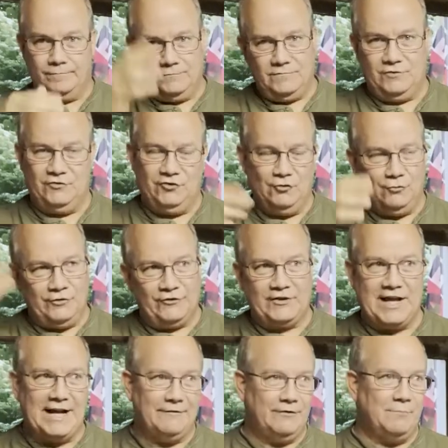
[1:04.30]
June is
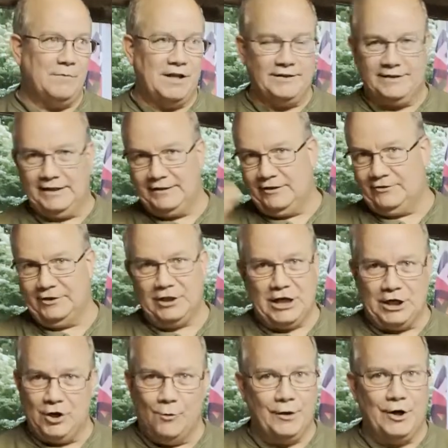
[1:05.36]
kind of a month that there's a lot
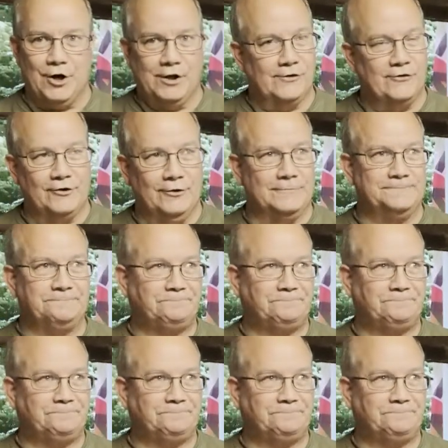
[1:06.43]
going on, so